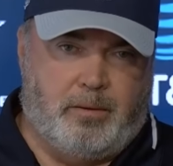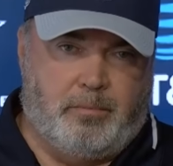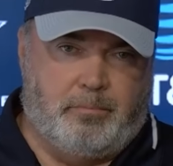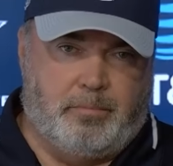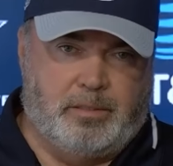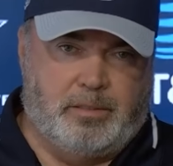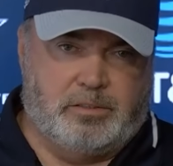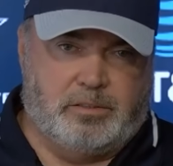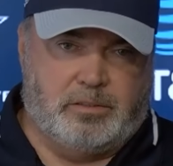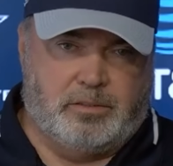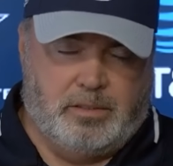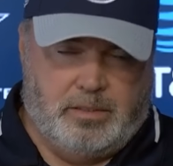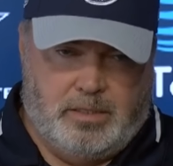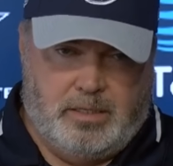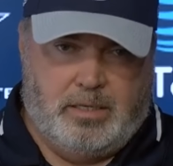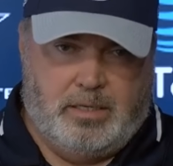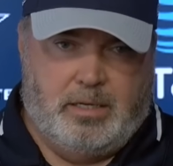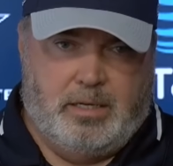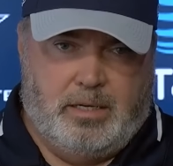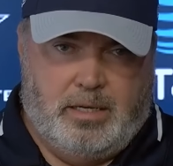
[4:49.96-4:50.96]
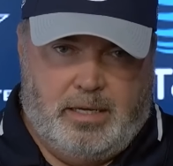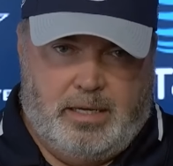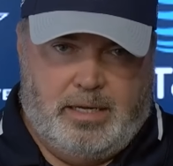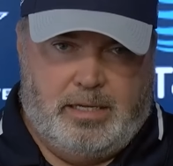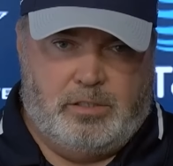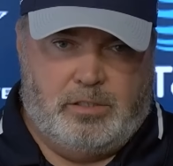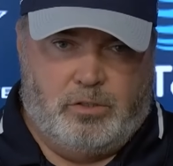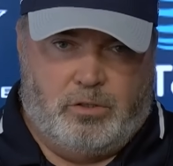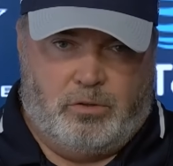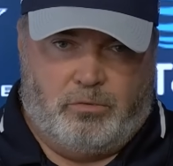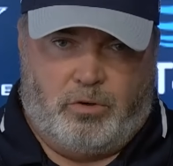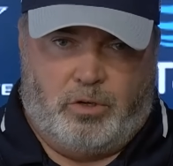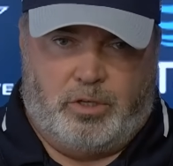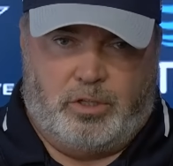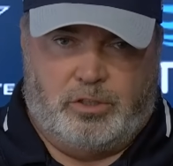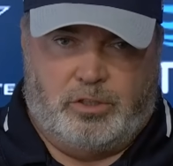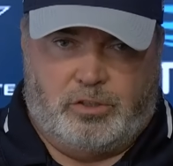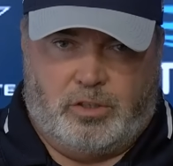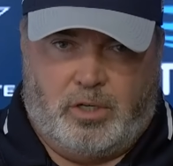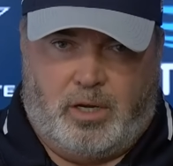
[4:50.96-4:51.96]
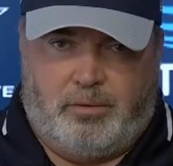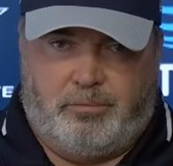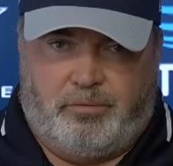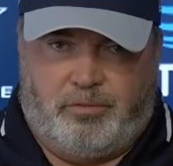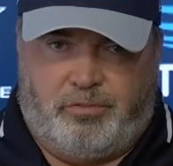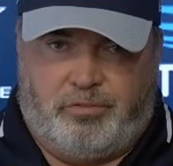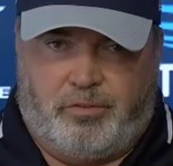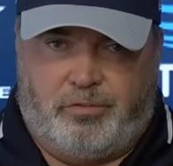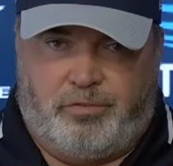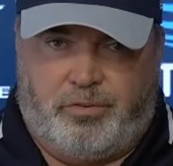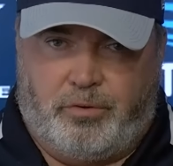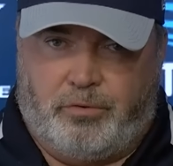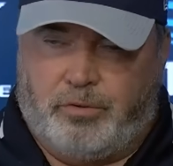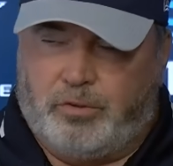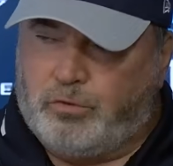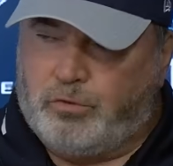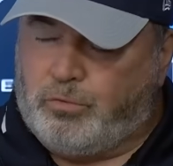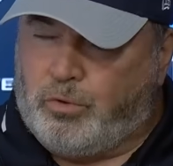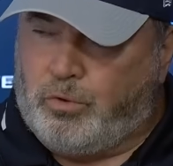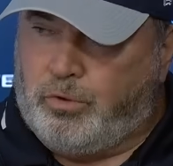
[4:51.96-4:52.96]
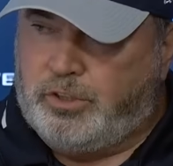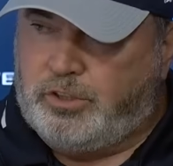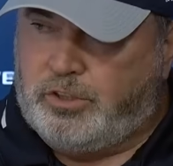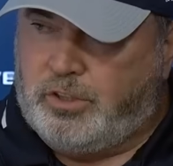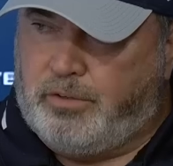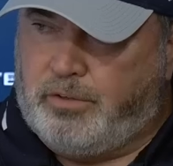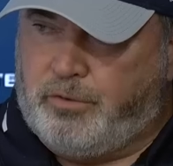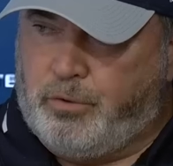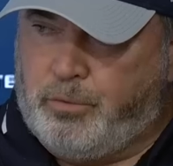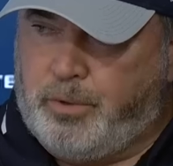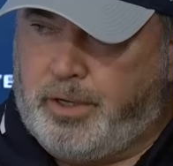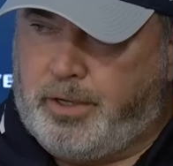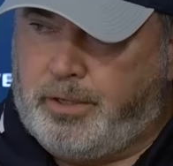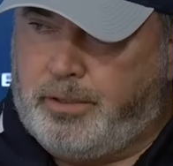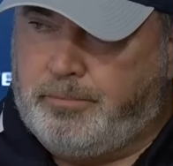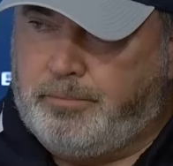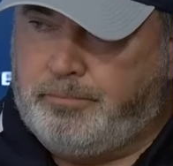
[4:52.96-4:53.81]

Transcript: he's doing a really good job of fulfilling his role each and every week.